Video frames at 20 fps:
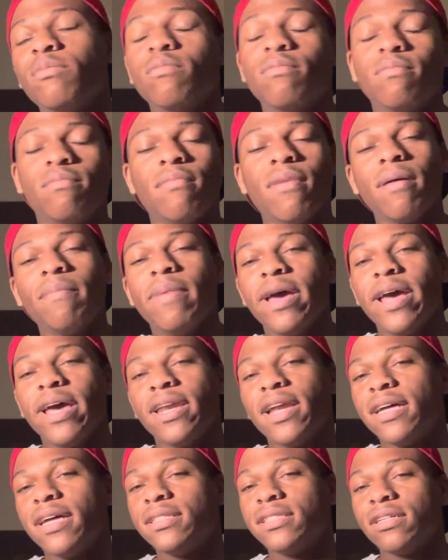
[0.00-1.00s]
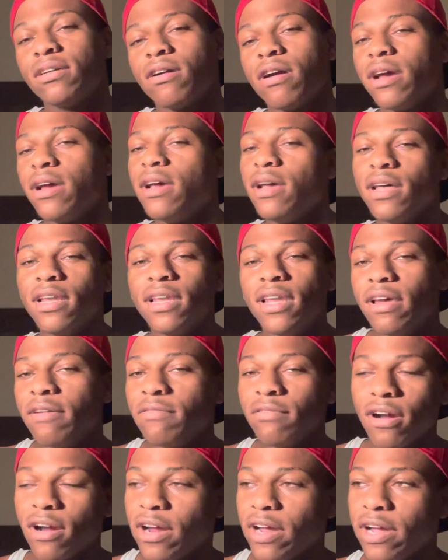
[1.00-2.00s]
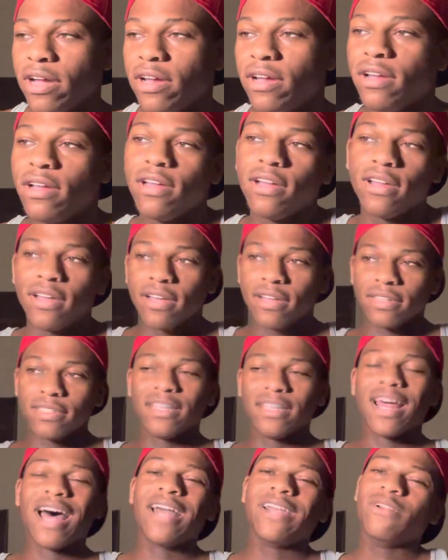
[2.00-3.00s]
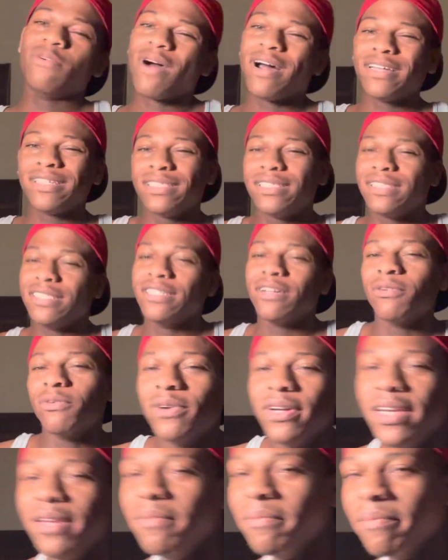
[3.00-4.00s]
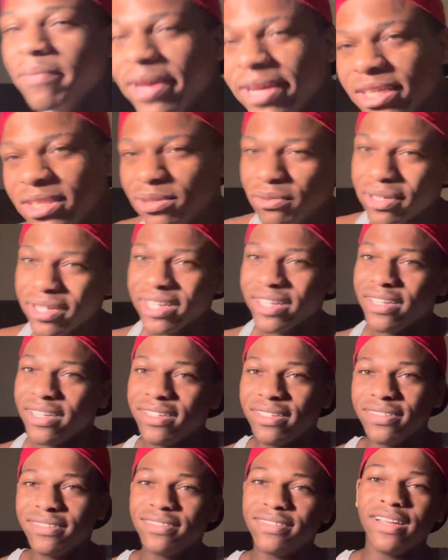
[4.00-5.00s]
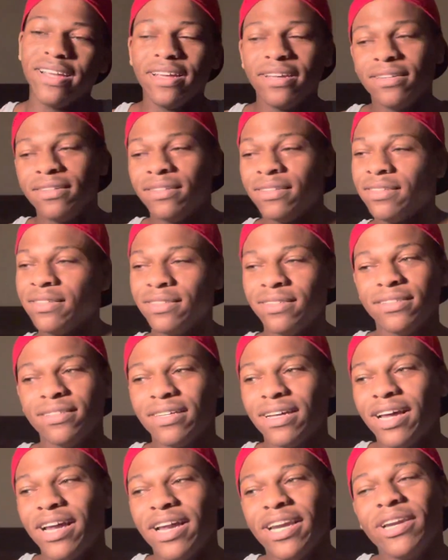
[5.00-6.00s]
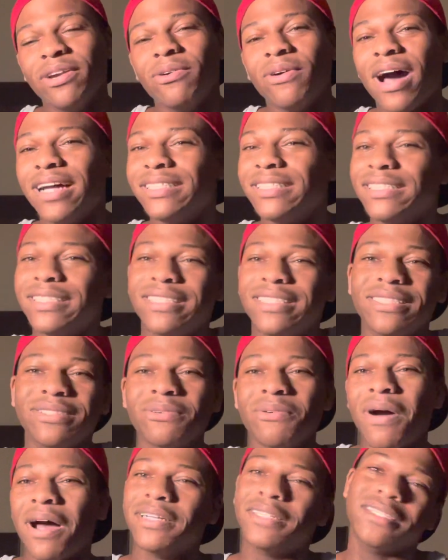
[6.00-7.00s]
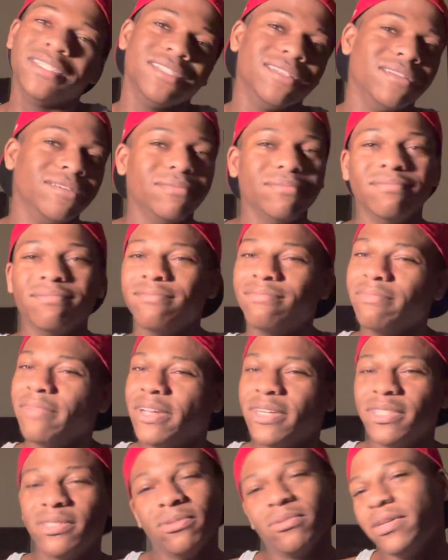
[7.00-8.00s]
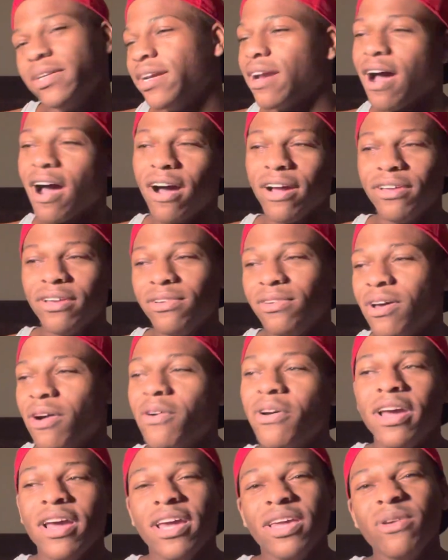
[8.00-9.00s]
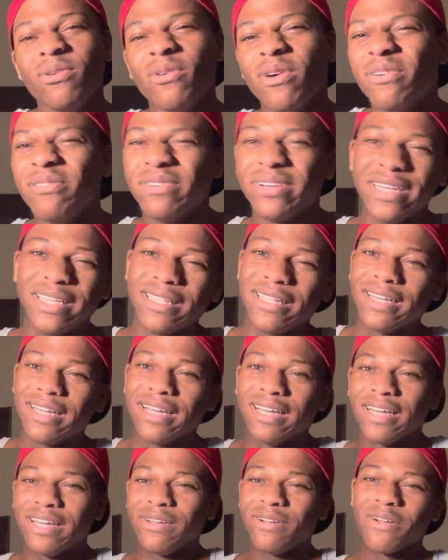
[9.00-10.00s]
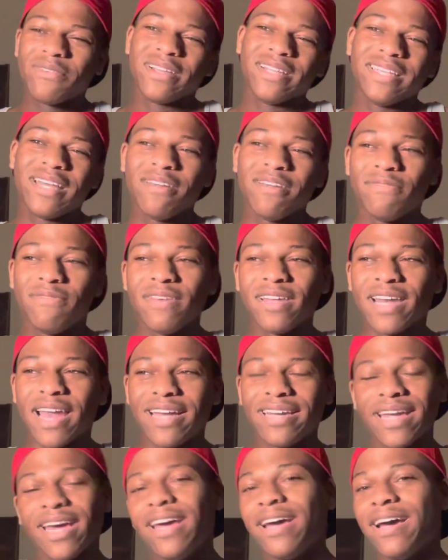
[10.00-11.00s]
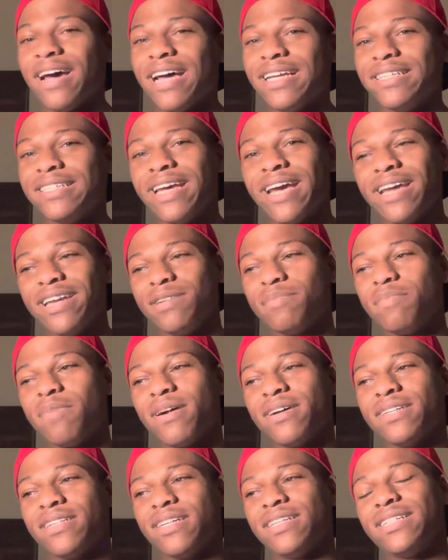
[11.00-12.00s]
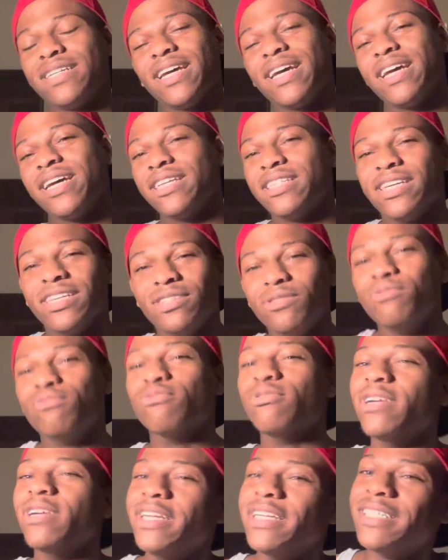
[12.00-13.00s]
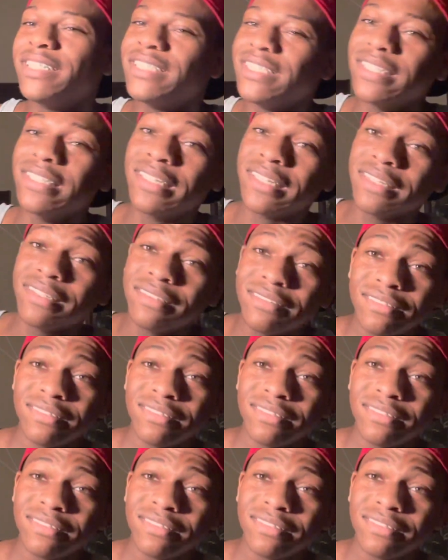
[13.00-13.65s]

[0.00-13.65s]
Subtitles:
My bad, not 10th grade, 11th grade, that I knew I shouldn't have really messed with. I just knew I shouldn't have messed with it all. You know, you ever get that feeling like, damn, I just gave this person a chance that you really shouldn't have